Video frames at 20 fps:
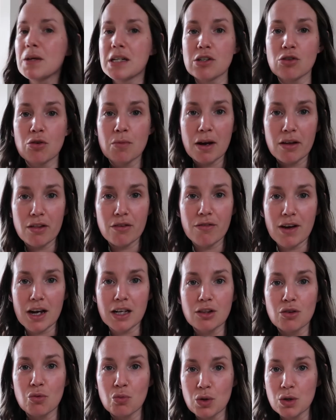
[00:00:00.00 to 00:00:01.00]
bitter about the
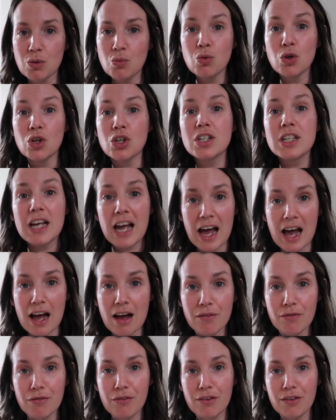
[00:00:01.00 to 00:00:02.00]
fact that we would
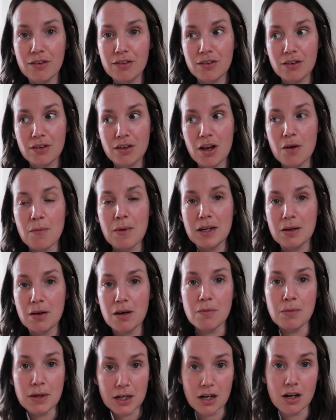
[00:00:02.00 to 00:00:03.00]
have
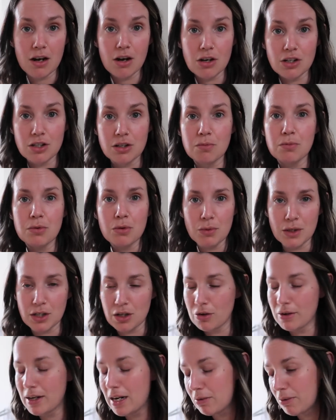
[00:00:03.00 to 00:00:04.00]
a bigger garden, but we
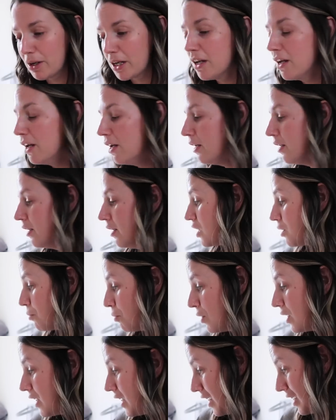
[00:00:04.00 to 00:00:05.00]
don't. Anyway, so the
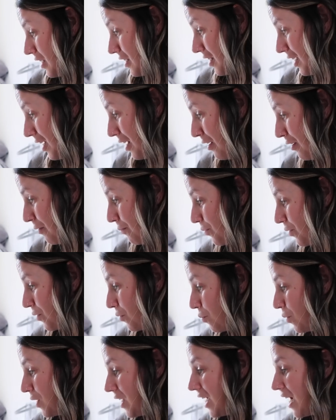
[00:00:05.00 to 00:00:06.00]
point is,
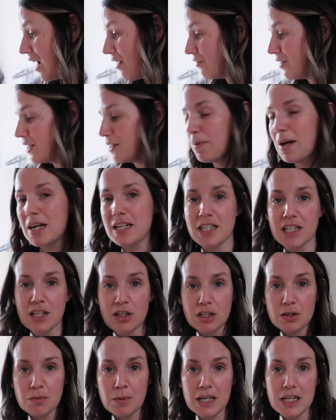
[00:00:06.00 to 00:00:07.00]
we have this
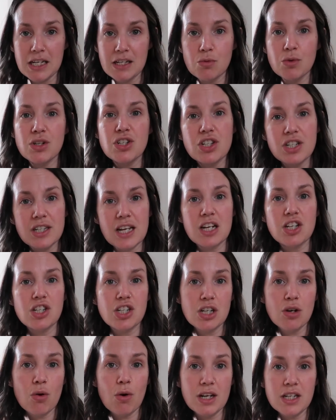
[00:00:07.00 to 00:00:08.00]
patio space, which is
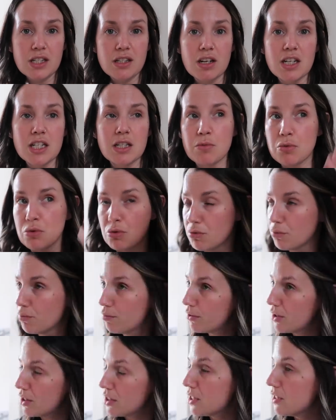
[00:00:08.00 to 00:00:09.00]
actually quite sizable
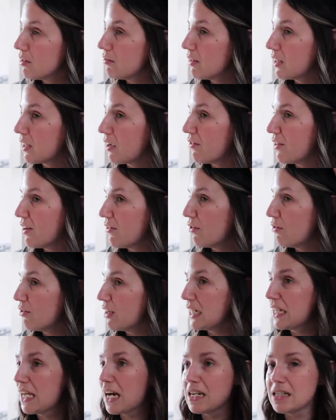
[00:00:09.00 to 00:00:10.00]
considering I've never
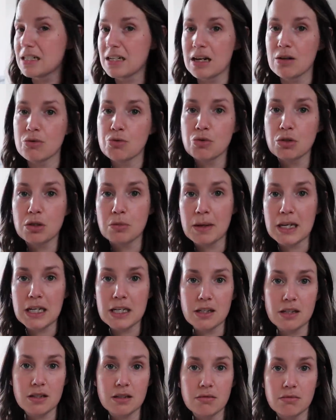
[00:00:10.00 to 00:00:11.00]
really had an outdoor
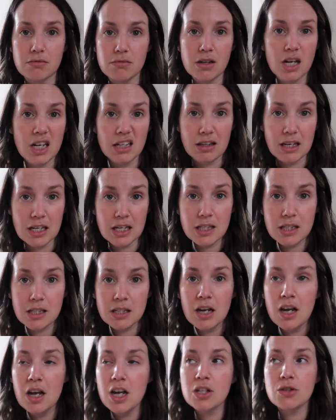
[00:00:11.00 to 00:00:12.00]
space like this,
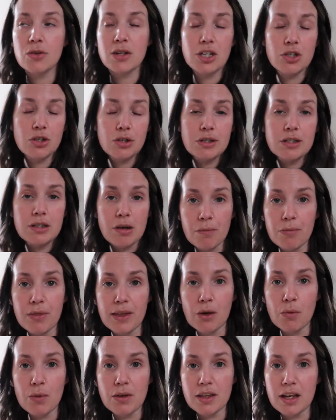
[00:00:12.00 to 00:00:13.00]
so I can do
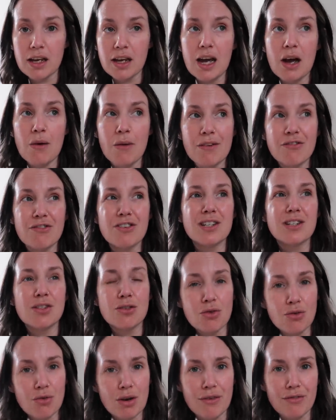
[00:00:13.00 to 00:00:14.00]
something with it. However, it's
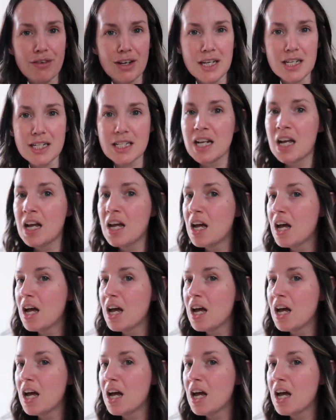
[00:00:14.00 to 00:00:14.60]
not great for kids.